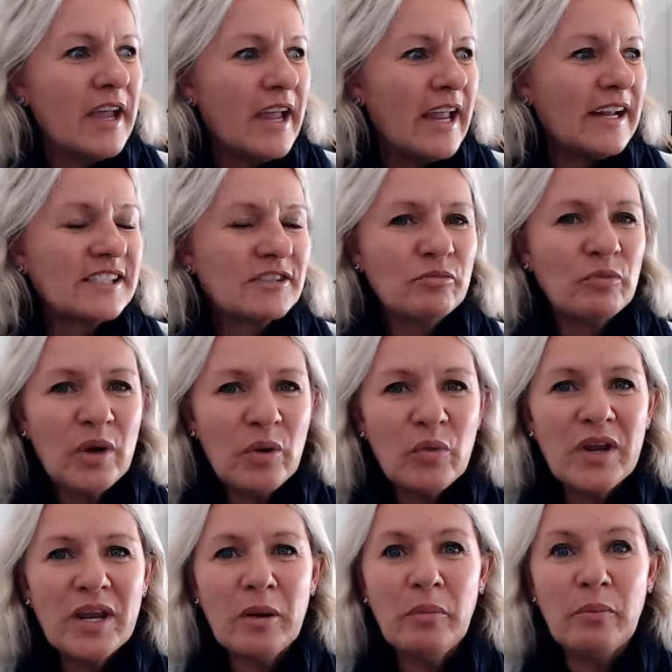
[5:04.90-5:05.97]
it's when
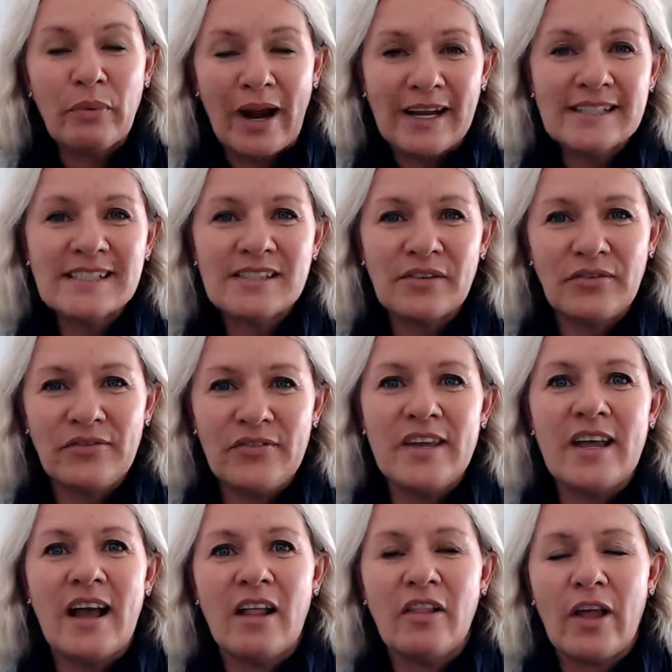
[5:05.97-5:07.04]
we embrace the
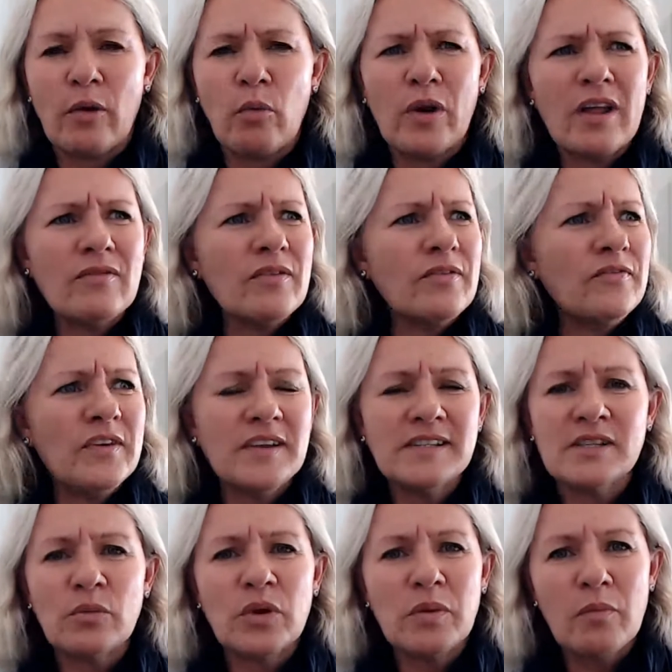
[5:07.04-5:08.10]
fear, like whatever fears
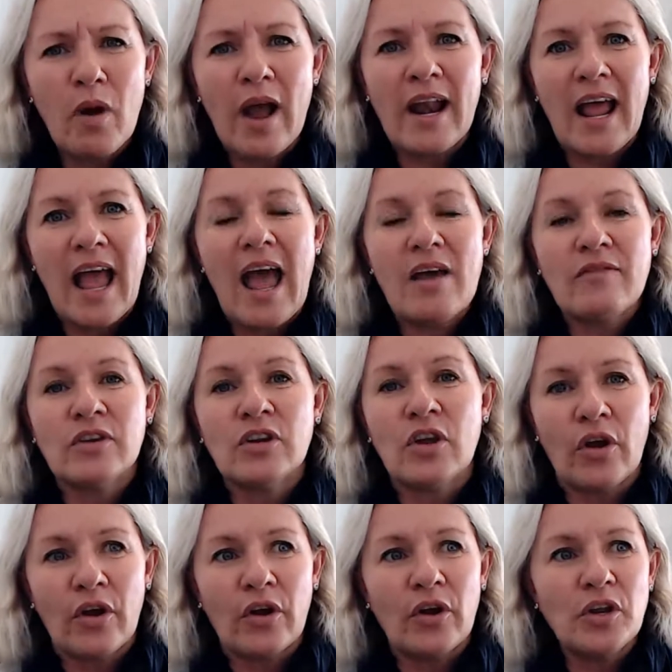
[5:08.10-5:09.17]
that we might have, and
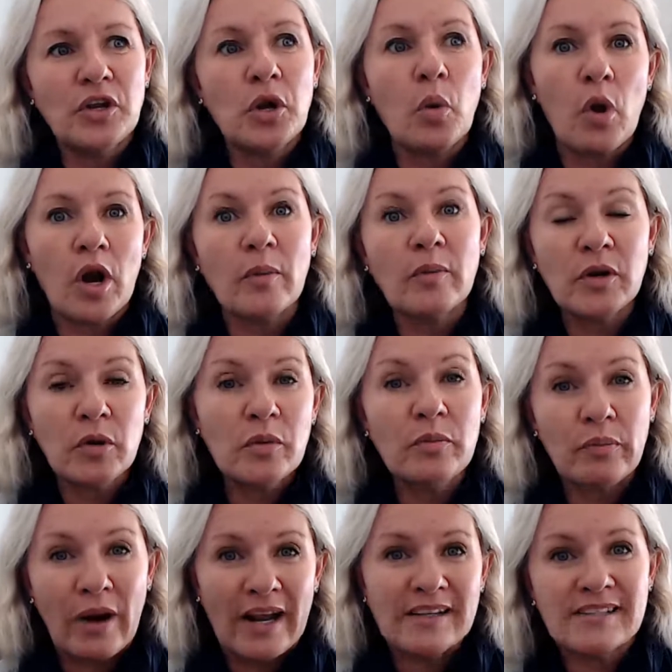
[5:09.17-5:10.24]
go, you know what, I'm going to
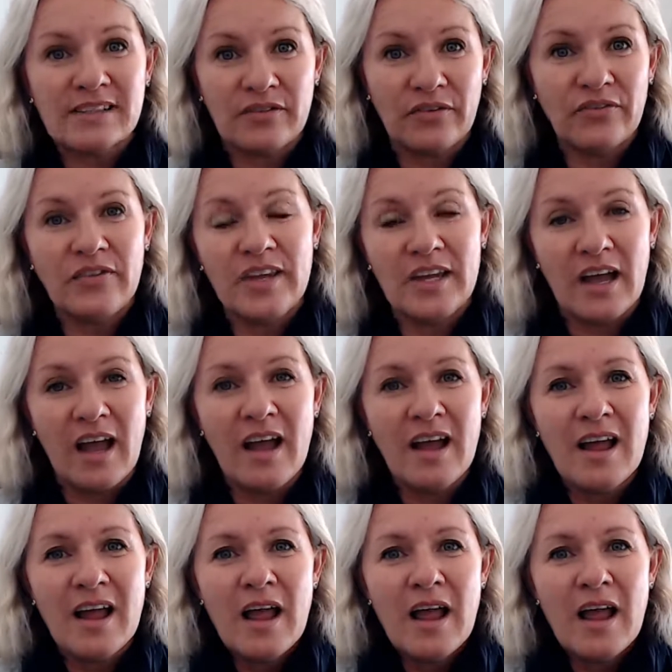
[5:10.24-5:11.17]
embrace the fear.